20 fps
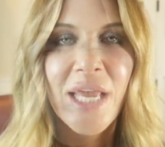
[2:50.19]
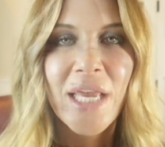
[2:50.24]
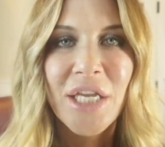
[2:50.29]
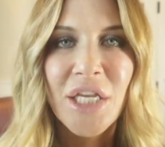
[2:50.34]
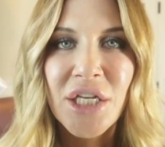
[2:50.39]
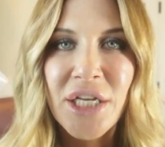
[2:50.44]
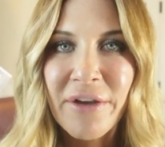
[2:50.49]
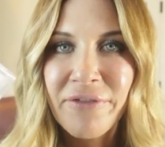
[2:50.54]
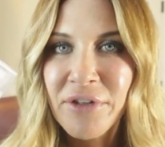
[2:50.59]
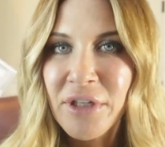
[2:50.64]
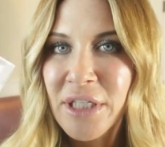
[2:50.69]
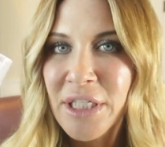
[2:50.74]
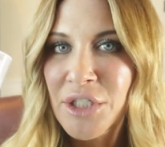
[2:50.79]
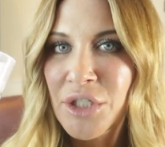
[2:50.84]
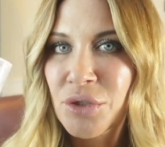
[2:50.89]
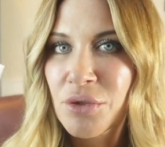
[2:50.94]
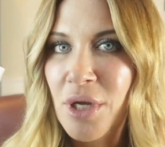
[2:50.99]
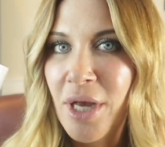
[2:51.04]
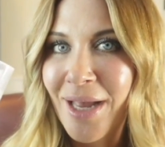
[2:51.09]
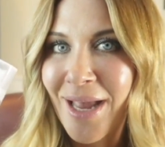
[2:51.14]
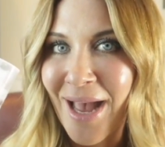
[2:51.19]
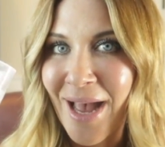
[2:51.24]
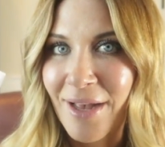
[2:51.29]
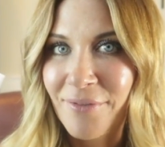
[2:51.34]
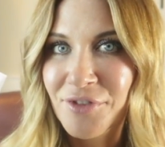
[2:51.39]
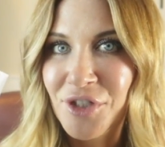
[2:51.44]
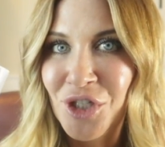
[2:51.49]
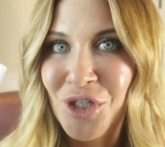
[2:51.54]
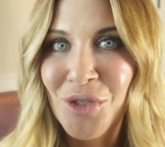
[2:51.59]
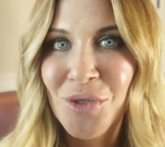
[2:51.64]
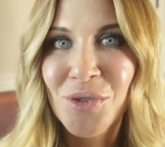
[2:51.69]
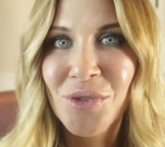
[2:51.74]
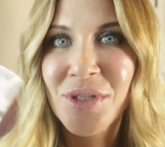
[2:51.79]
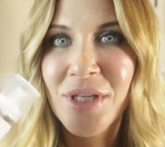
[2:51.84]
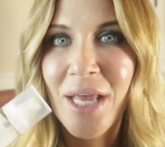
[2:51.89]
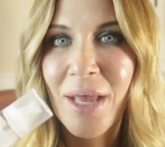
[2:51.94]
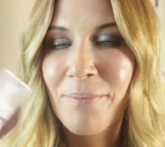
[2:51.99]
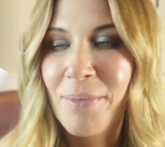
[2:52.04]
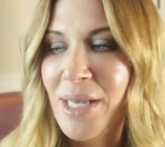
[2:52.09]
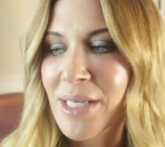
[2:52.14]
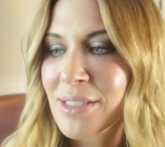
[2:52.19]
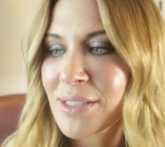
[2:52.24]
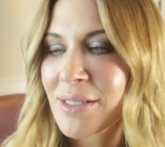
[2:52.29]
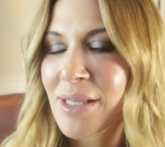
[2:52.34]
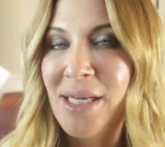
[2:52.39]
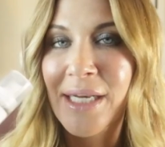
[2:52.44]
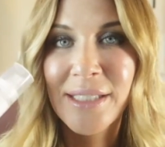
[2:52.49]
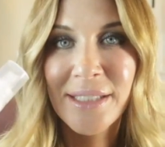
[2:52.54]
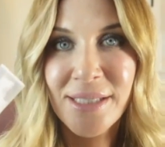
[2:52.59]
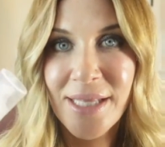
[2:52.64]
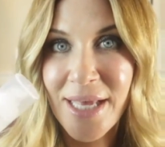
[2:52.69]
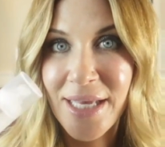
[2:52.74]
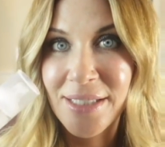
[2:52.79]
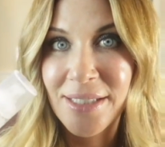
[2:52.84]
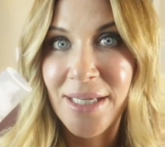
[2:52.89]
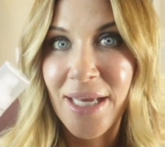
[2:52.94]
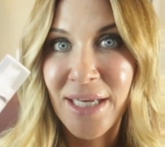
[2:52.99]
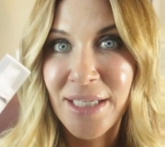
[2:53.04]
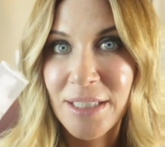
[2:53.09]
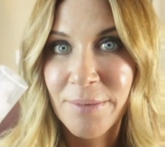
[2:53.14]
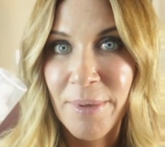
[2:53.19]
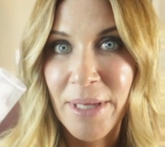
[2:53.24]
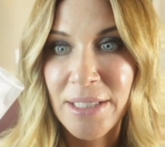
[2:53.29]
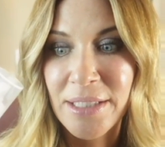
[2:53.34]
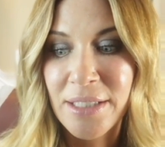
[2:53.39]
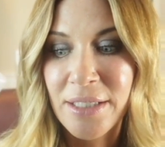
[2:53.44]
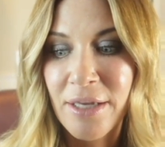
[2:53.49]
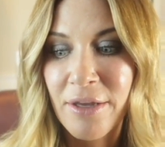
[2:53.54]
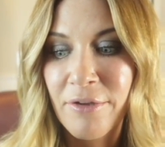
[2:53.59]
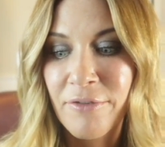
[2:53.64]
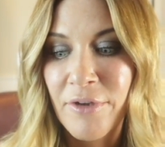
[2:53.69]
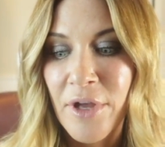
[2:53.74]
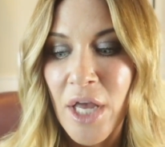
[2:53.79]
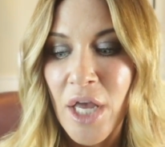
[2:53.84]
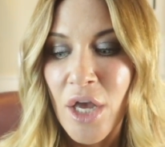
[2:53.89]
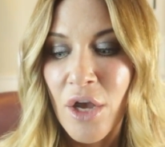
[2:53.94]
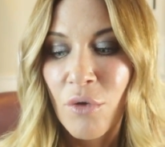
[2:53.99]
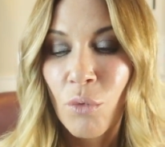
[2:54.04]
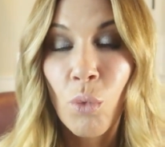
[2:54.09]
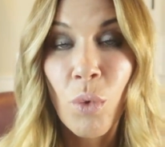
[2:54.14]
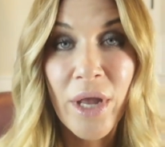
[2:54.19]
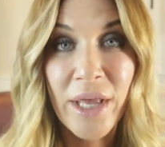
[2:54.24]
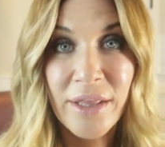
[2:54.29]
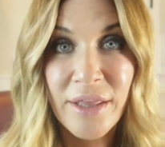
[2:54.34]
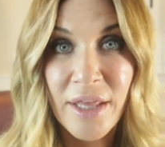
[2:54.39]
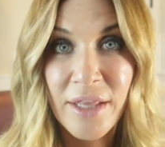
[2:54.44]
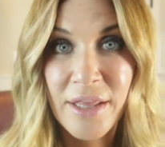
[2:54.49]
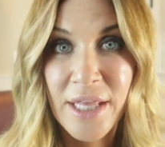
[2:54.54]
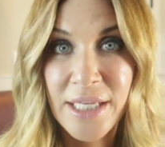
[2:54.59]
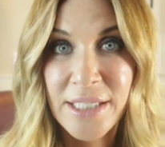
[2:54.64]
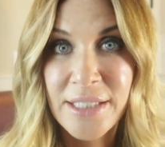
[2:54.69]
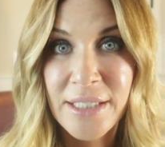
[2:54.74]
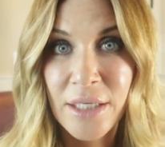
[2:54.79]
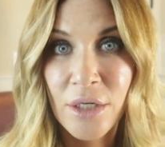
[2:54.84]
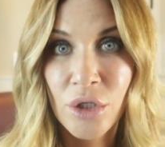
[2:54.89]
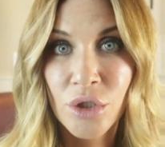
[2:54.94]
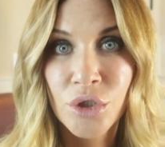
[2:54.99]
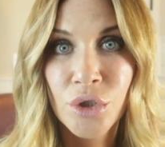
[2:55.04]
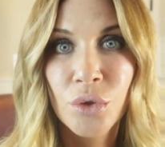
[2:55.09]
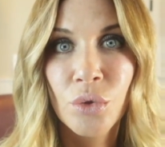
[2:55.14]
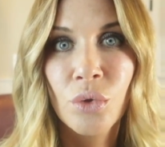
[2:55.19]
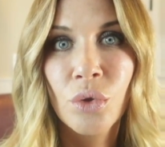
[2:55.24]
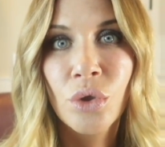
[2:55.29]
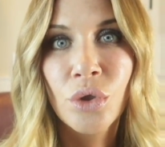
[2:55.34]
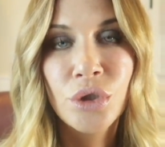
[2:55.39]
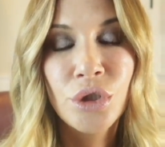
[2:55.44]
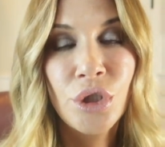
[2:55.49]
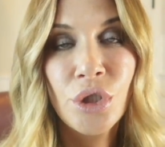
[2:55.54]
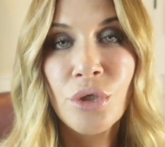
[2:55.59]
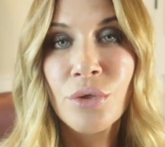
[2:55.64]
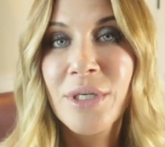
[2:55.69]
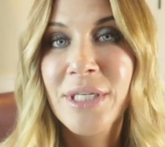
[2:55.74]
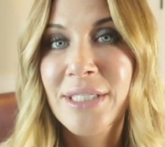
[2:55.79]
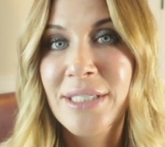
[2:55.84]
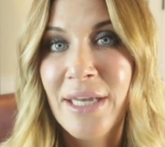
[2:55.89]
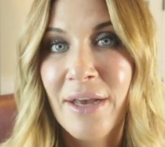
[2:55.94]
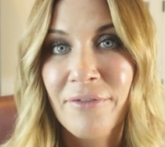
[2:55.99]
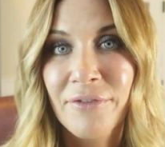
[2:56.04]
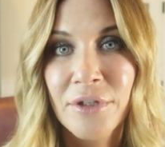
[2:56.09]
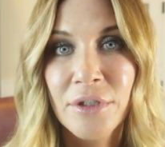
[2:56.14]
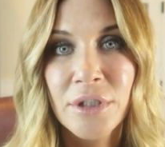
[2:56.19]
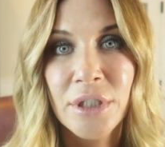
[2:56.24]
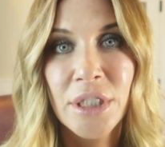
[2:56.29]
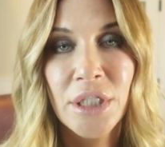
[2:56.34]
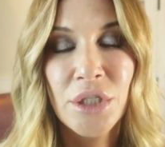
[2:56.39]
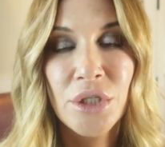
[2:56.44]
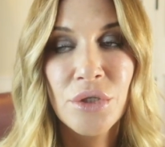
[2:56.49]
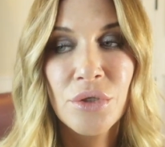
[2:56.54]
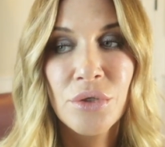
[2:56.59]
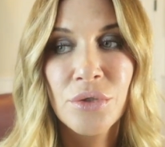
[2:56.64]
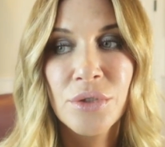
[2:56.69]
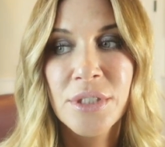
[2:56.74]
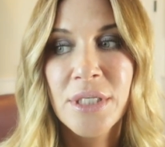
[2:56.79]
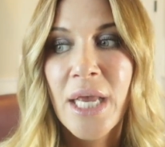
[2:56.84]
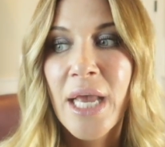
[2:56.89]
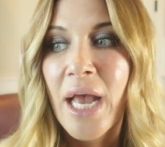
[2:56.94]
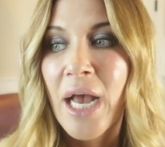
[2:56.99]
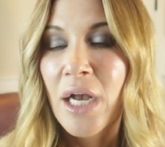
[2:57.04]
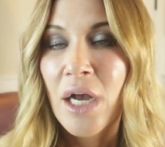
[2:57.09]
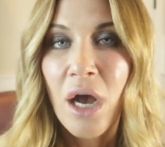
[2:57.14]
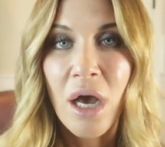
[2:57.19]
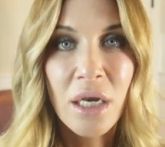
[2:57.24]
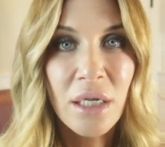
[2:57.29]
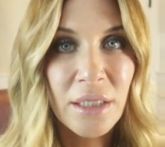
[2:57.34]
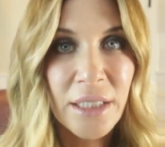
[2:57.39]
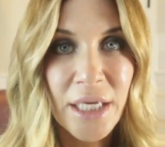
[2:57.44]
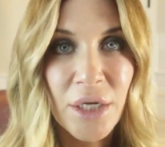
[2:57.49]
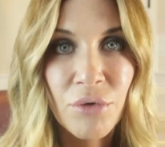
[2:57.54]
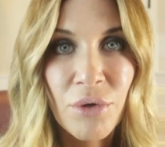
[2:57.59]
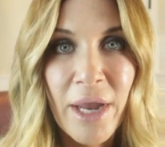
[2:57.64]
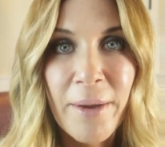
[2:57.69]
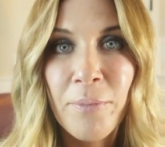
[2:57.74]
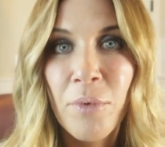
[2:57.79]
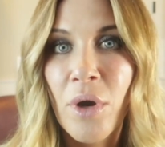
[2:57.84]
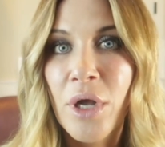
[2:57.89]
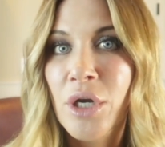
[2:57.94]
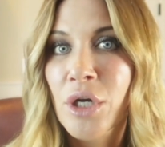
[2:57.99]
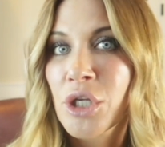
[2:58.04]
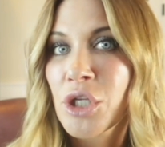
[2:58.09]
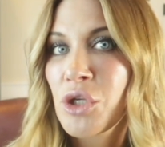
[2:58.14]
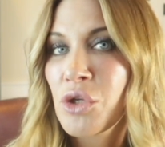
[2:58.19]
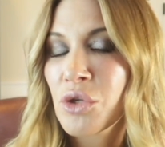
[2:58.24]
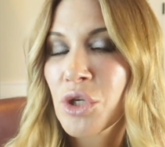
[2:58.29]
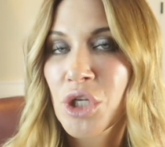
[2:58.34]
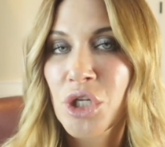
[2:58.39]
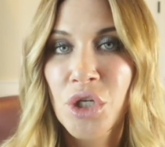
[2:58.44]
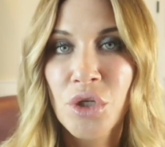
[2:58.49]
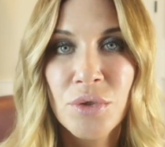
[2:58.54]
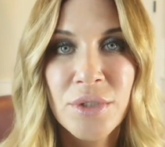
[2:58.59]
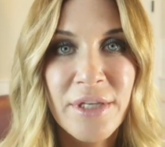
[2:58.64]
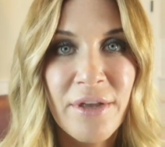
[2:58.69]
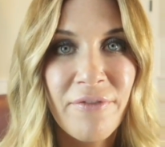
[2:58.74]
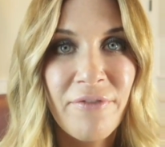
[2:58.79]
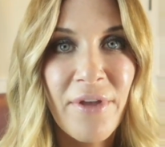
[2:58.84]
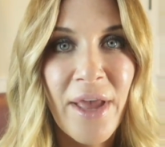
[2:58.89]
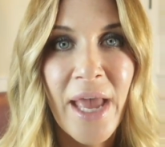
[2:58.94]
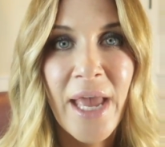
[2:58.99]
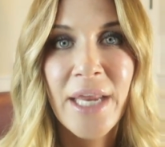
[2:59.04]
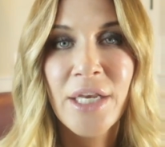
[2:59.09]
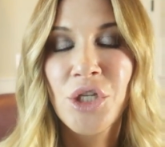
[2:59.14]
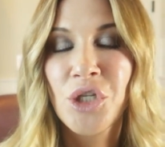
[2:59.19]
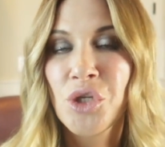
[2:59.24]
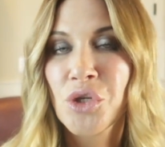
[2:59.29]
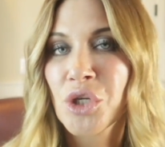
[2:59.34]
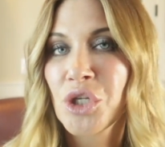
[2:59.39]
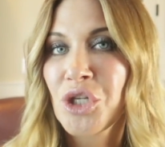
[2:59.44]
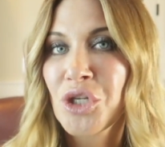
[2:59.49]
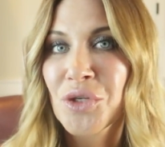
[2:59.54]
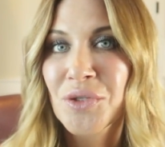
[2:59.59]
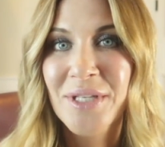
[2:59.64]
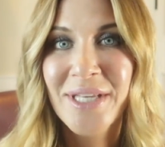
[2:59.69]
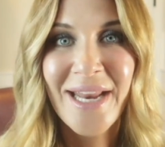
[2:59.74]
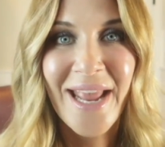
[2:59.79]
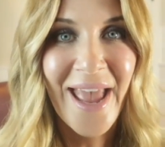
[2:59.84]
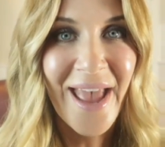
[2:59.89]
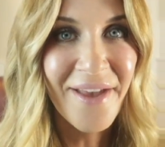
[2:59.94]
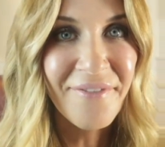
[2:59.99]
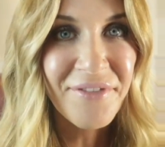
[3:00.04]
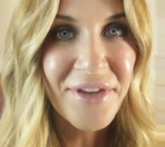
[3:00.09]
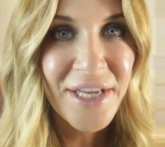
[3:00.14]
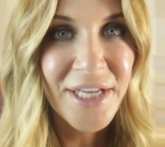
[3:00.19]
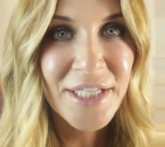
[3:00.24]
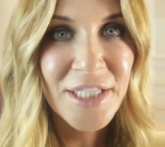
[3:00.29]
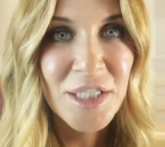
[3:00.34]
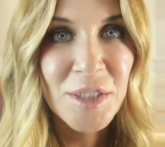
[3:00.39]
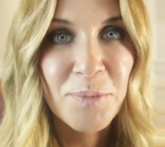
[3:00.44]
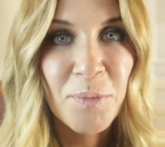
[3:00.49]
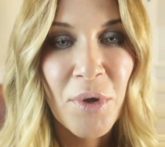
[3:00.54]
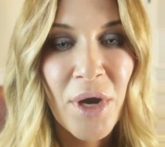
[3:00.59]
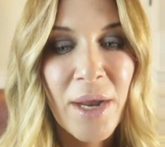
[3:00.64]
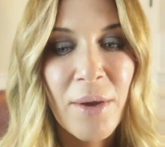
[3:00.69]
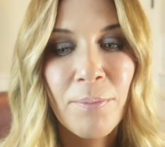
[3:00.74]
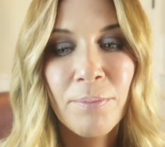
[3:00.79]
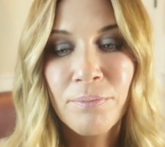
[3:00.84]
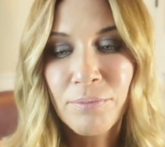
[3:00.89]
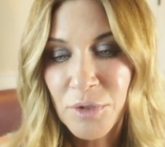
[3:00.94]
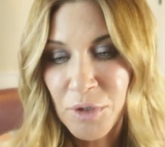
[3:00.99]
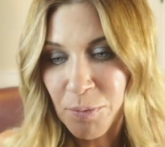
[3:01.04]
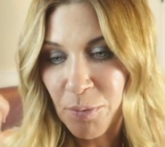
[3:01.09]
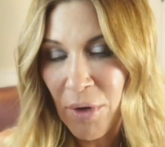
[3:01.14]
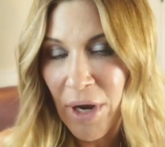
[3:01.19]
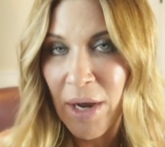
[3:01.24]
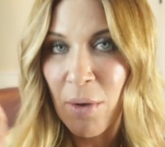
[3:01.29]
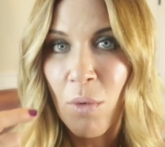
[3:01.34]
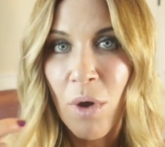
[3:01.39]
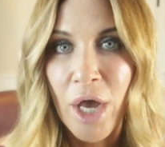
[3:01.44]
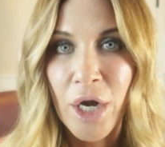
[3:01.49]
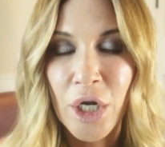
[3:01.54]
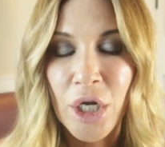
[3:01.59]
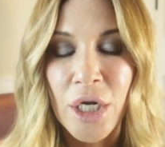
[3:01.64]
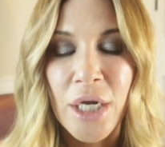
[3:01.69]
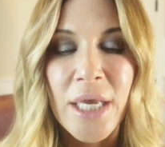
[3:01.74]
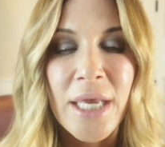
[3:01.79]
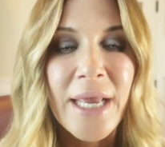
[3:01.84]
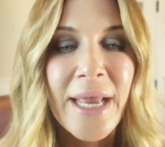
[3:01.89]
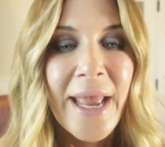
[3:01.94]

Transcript: You definitely do not have to use a mist that is this expensive with this little tool. You can definitely use Caudalie grape water, you could use Avène, you could use an Évian spray, spray water.